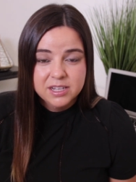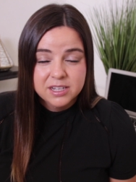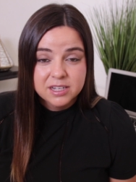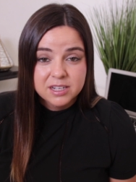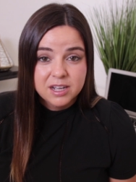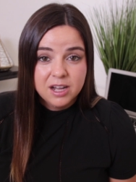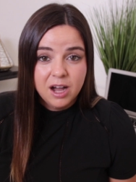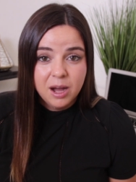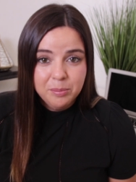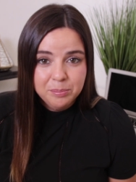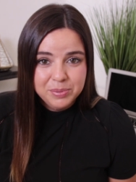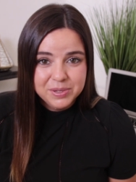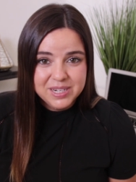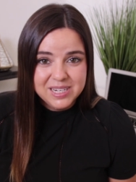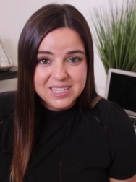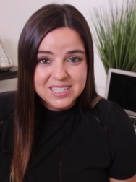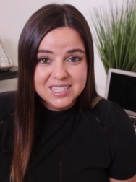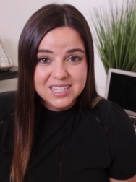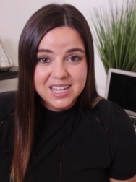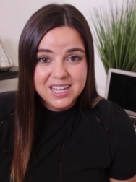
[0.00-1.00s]

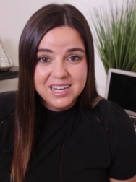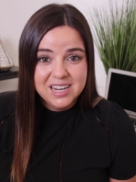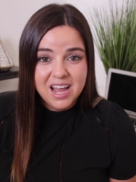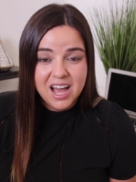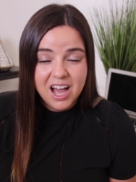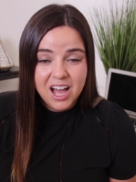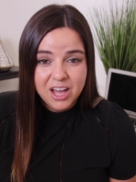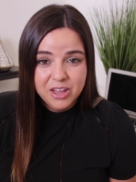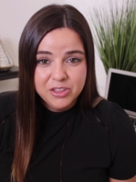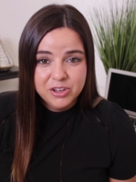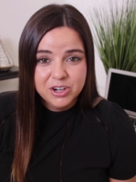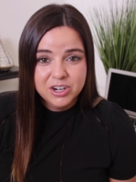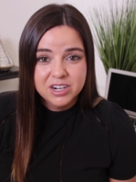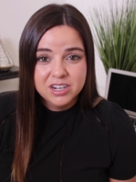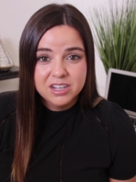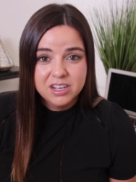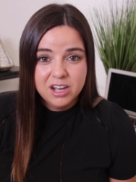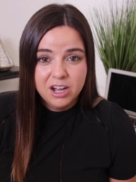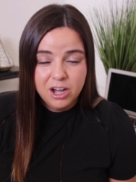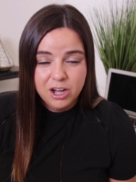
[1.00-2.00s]
companies in
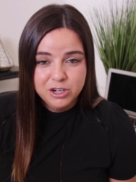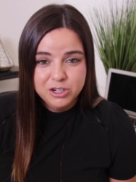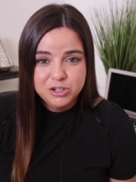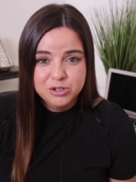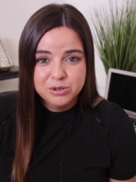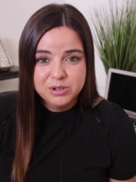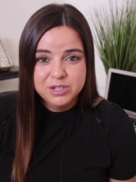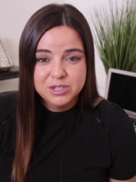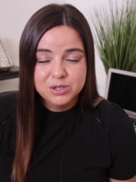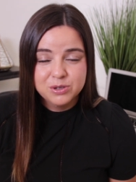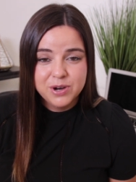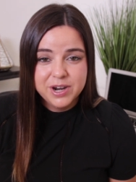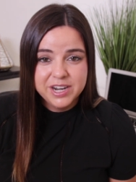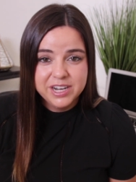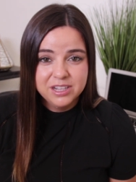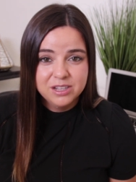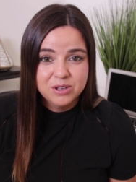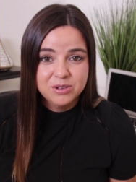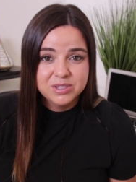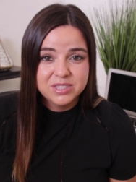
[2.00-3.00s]
other countries
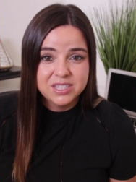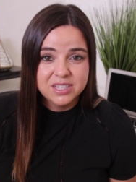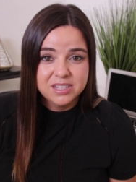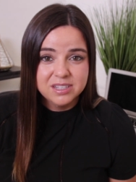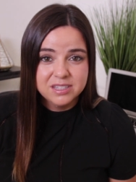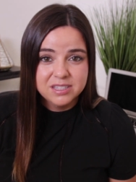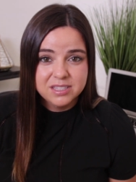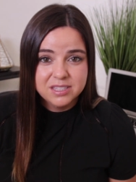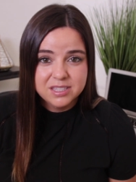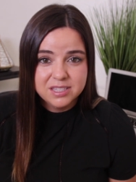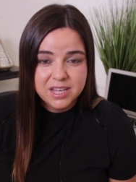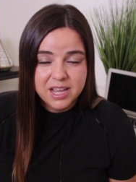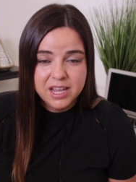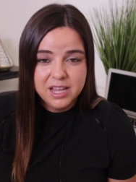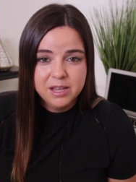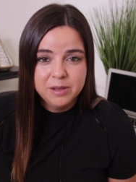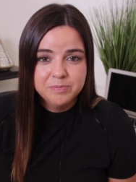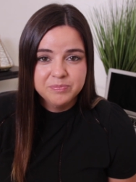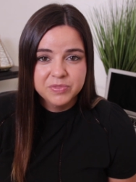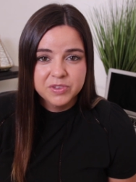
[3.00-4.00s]
creating those
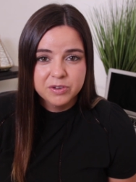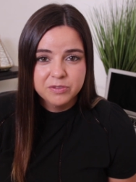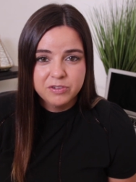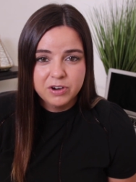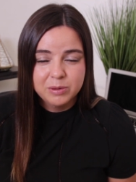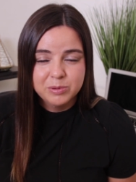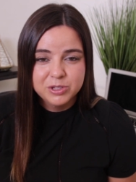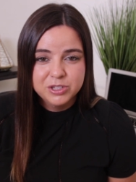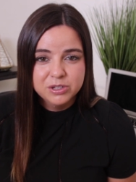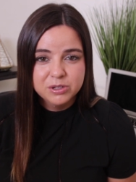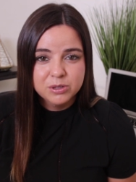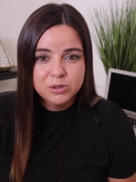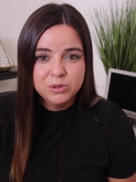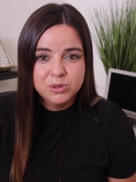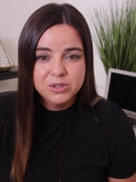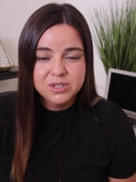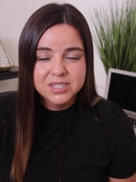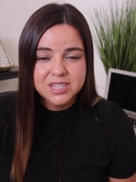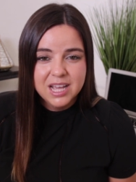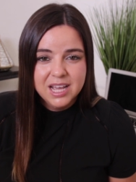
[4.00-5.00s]
same
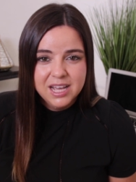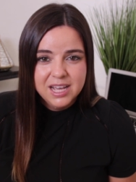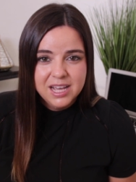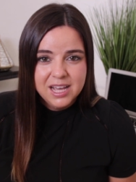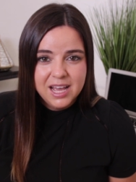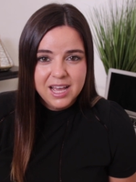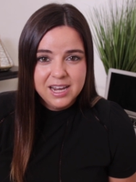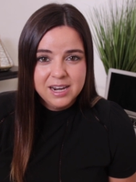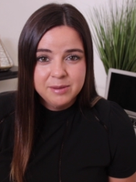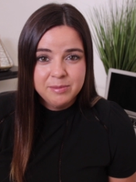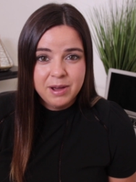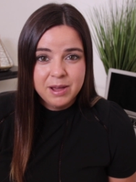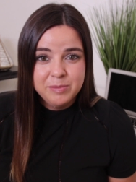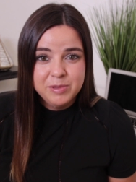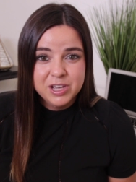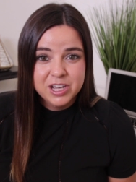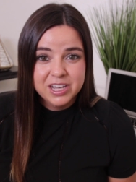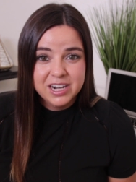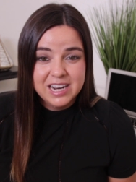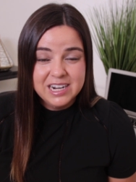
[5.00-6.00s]
pharmaceuticals, and it might
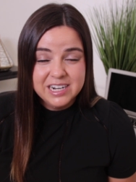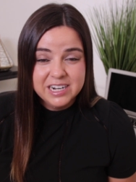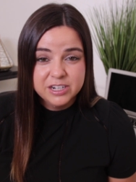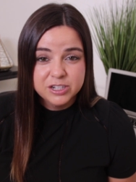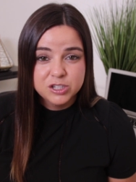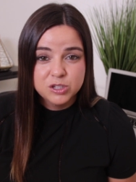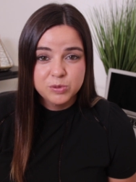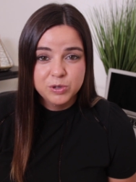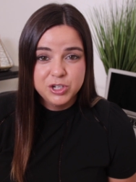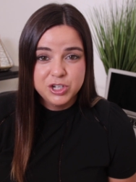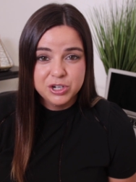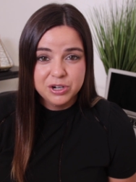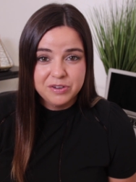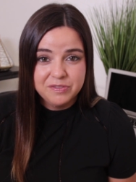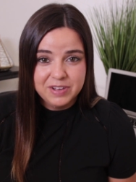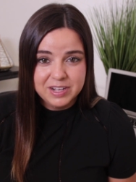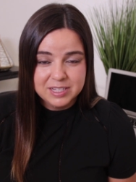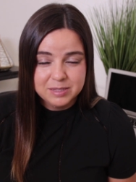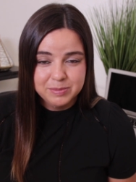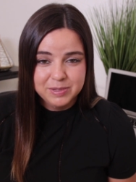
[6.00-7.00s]
be a good idea to switch your
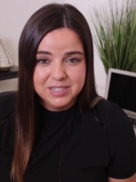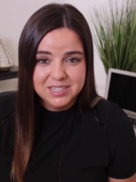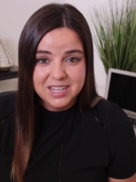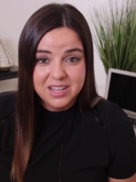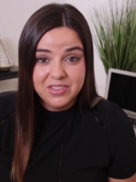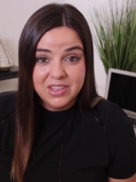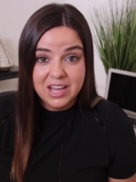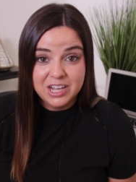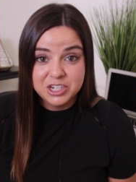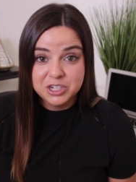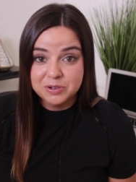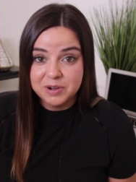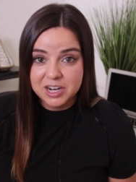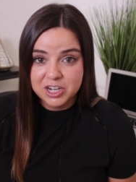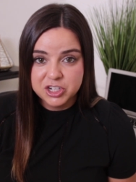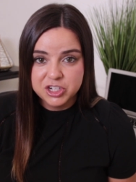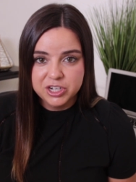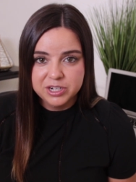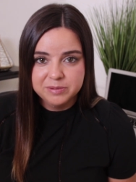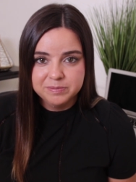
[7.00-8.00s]
investments in that
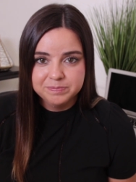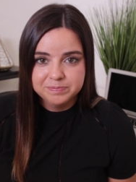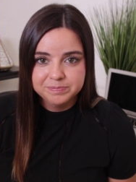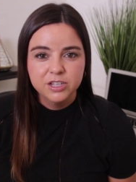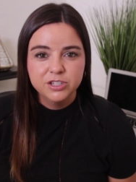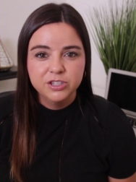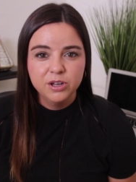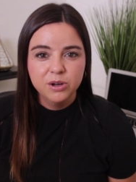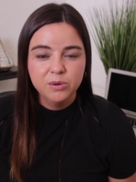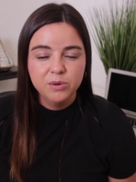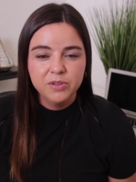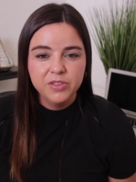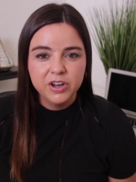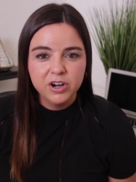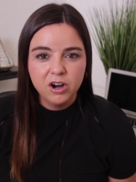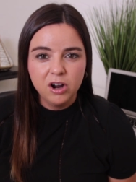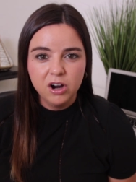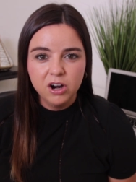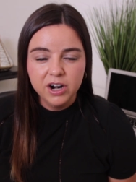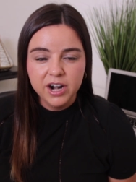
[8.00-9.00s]
direction. So
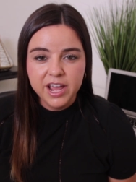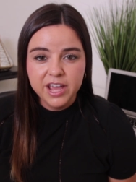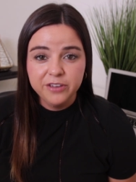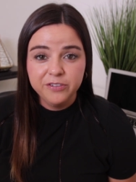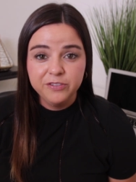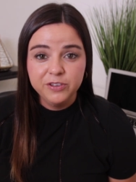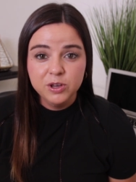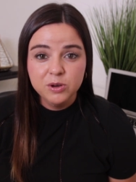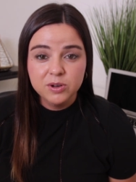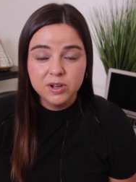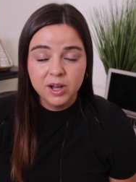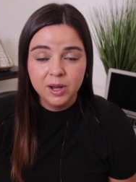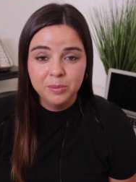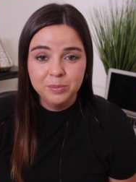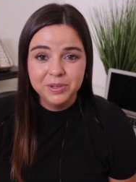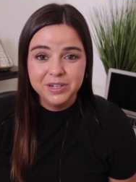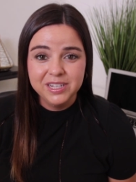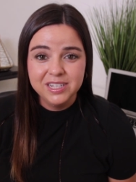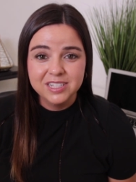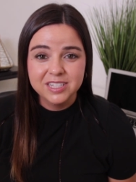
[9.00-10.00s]
there are a few
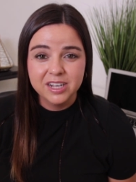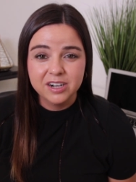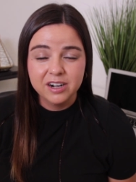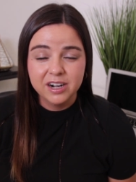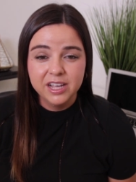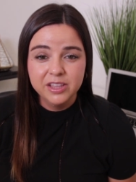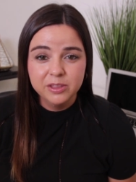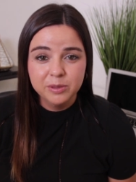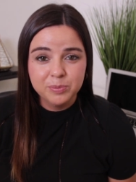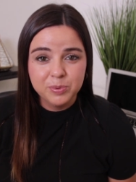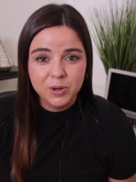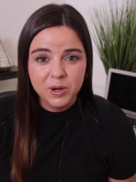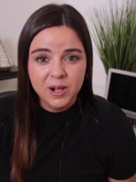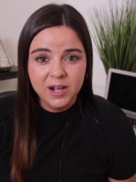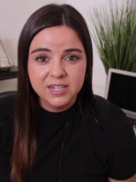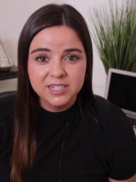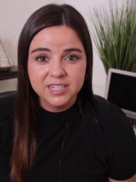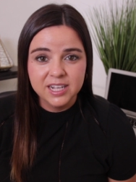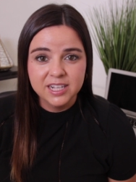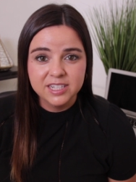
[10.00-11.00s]
companies that are in the
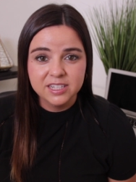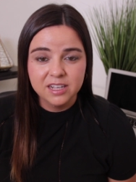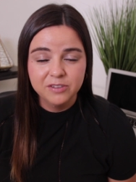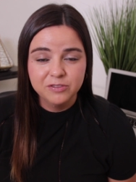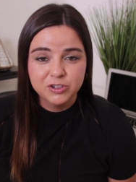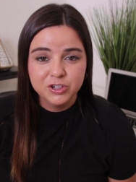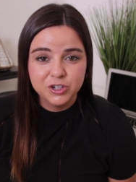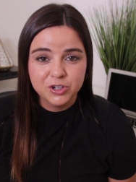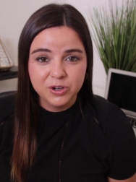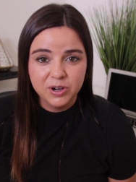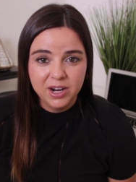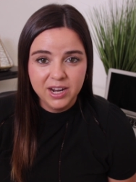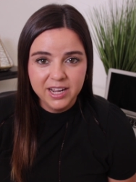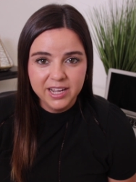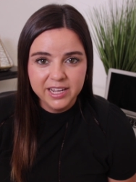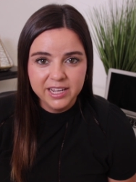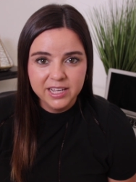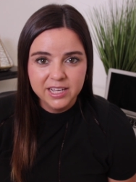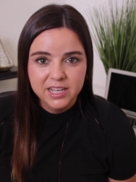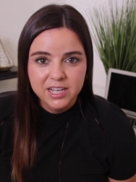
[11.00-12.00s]
process of
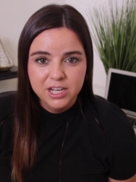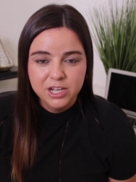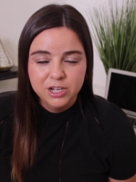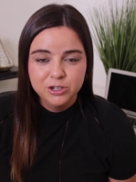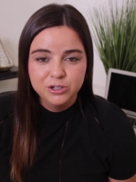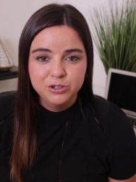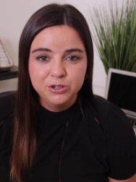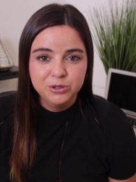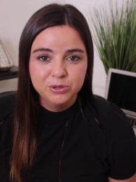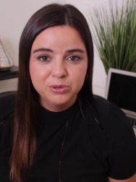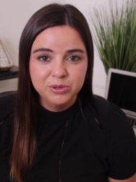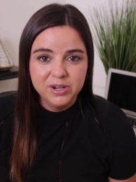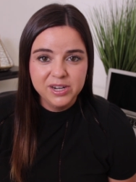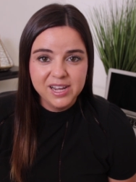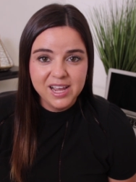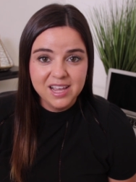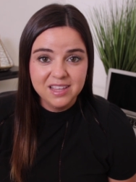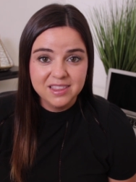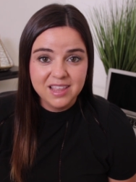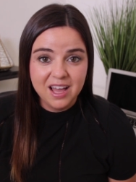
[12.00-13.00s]
trying to
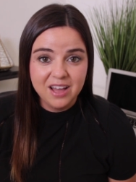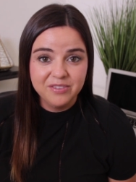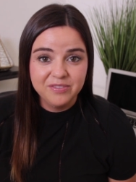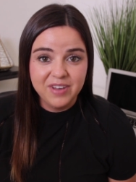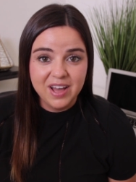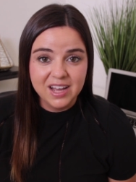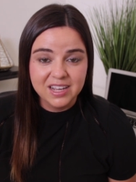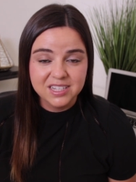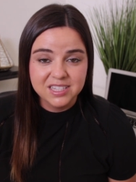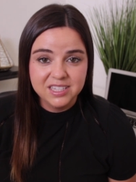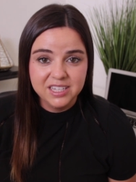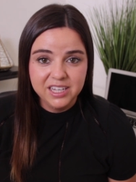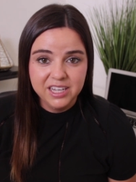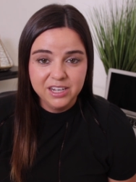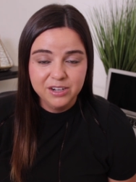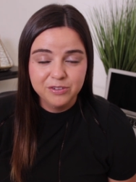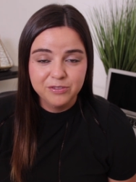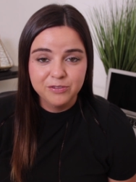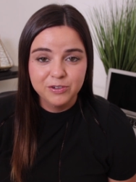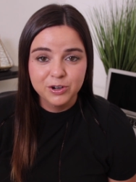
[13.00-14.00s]
create that
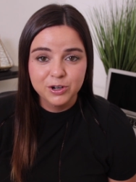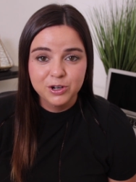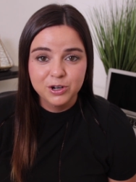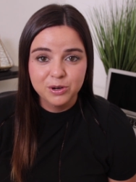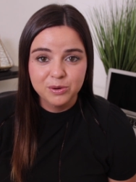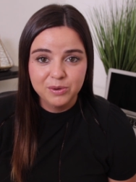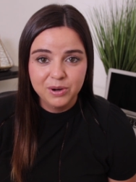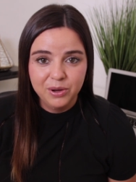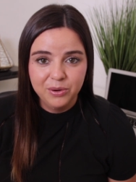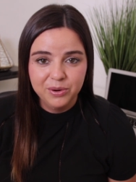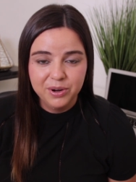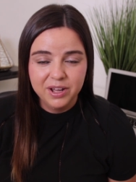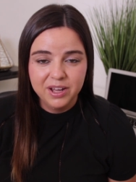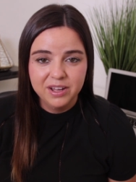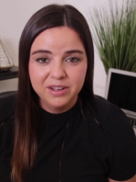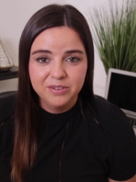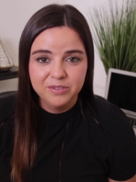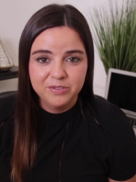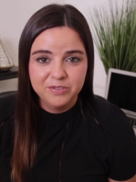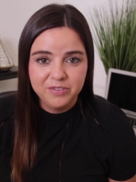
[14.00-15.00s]
vaccine for
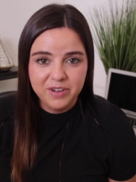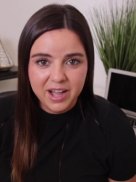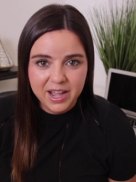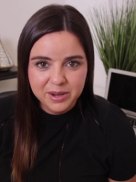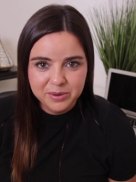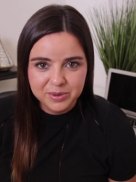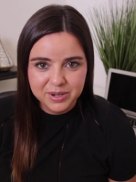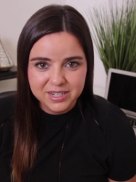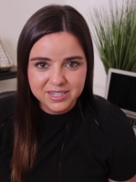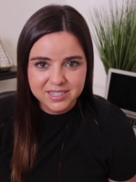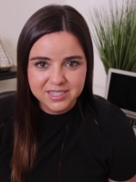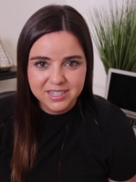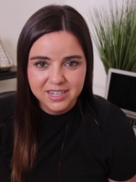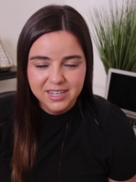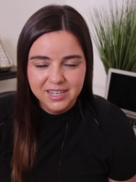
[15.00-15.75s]
coronavirus.